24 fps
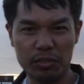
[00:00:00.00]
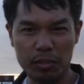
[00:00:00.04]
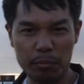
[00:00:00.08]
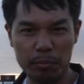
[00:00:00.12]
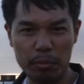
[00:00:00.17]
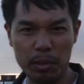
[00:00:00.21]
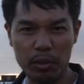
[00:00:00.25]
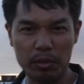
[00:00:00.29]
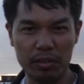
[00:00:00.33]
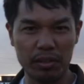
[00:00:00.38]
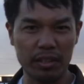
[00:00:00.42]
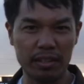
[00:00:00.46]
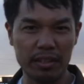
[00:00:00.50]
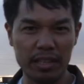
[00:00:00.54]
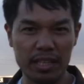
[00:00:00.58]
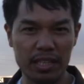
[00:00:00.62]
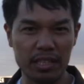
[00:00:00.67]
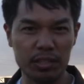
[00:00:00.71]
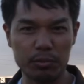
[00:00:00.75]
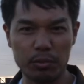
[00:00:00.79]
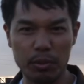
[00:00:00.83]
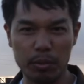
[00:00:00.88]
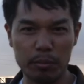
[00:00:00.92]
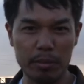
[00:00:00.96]
for both of
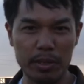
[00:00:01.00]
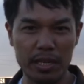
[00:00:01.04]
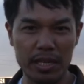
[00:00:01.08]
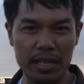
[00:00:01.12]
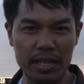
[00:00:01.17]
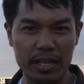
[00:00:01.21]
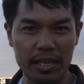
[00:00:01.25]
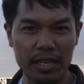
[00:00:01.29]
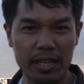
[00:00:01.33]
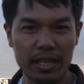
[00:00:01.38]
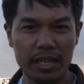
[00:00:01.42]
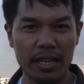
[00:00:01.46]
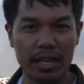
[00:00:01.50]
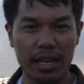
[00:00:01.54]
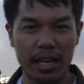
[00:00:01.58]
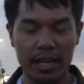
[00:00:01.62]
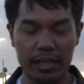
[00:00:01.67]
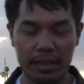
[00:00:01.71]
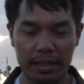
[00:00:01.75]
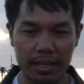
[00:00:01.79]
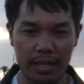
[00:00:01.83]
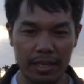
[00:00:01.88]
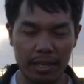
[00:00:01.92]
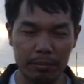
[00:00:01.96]
these will be.
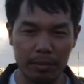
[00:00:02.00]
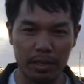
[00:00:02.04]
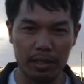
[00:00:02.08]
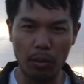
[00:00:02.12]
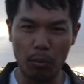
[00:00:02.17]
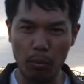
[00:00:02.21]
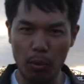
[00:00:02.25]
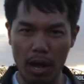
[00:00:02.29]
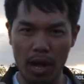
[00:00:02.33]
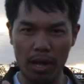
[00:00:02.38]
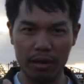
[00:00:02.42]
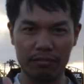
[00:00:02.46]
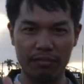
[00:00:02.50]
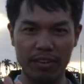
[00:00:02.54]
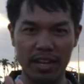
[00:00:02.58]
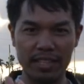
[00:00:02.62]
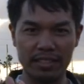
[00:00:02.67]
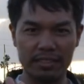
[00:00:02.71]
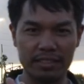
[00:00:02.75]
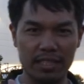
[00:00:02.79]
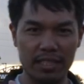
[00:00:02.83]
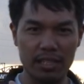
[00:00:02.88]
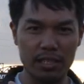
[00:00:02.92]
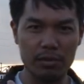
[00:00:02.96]
And then I'm gonna walk
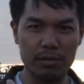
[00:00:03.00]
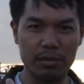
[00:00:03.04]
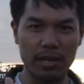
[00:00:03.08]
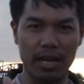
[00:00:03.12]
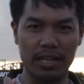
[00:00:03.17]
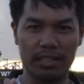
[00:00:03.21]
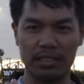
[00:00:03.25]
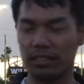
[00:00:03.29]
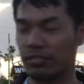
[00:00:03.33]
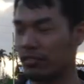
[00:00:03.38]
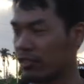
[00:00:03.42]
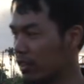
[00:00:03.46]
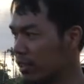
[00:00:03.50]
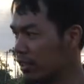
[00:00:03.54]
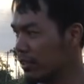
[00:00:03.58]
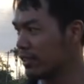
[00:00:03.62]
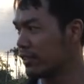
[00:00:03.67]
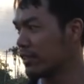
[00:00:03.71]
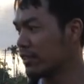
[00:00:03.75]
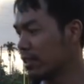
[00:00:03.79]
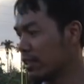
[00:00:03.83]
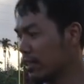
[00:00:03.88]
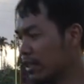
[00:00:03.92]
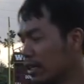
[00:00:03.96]
facing you guys
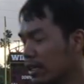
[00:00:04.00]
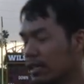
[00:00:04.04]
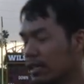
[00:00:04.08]
first